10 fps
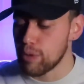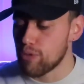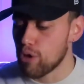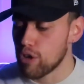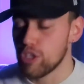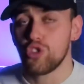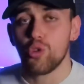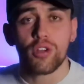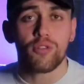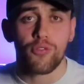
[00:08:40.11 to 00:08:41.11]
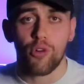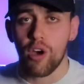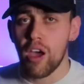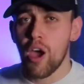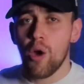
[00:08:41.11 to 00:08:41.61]
before on a Jordan
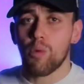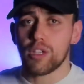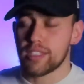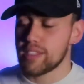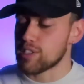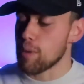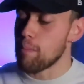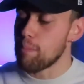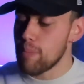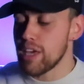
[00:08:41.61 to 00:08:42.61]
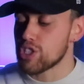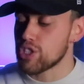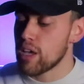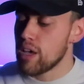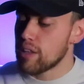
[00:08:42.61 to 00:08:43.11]
4 was this mesh.